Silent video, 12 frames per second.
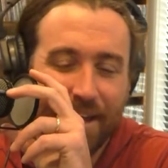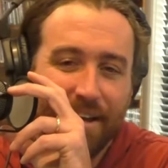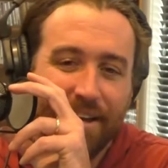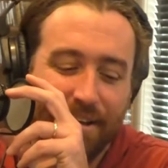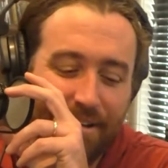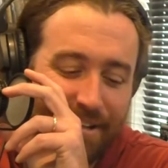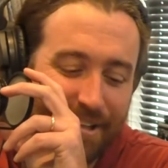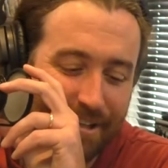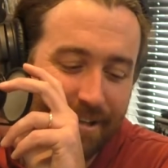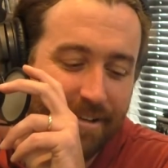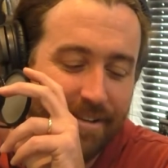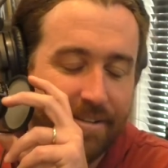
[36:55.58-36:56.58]
So you
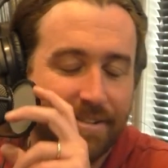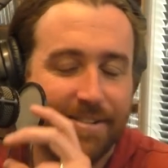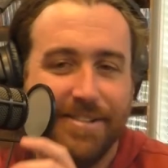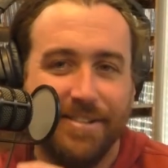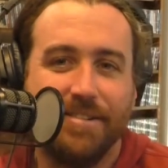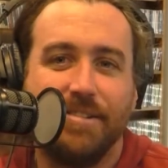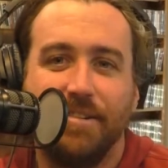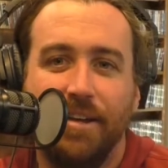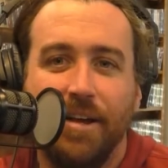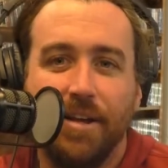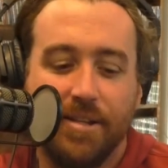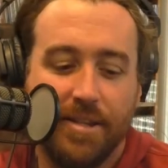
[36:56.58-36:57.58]
got to do this. You got to
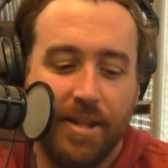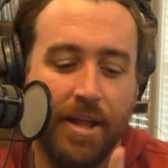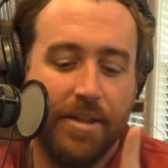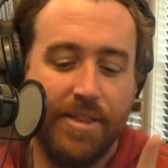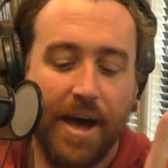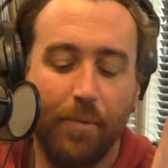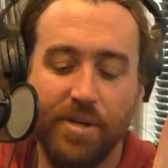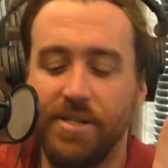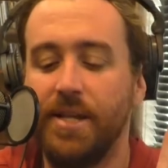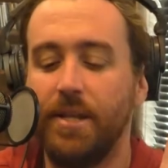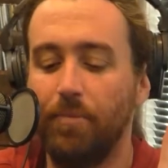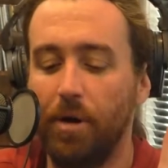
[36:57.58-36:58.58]
keep it... That We
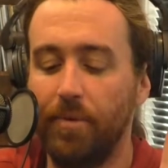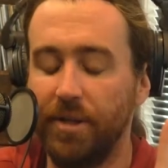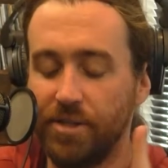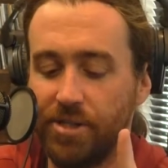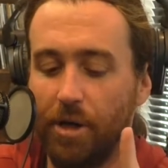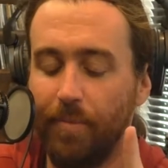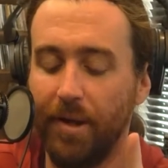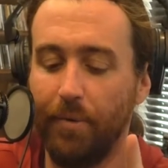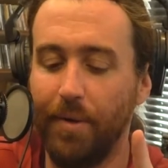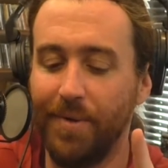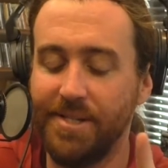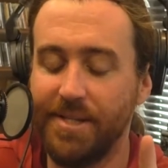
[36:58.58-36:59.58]
just hit the moment of the show, by the
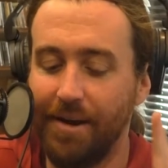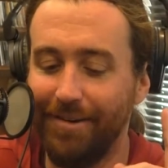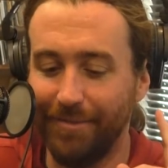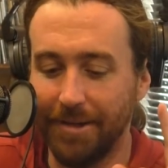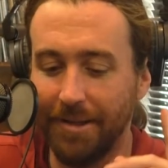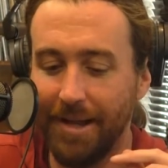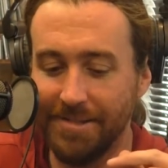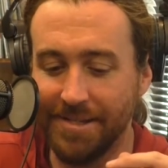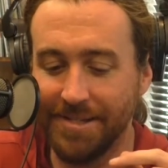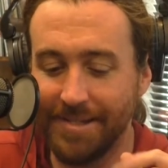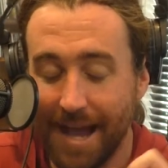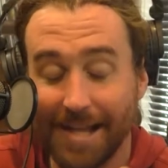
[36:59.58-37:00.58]
way, when Sarah
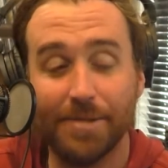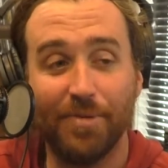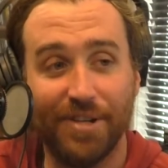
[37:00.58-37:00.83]
realizes that's what he's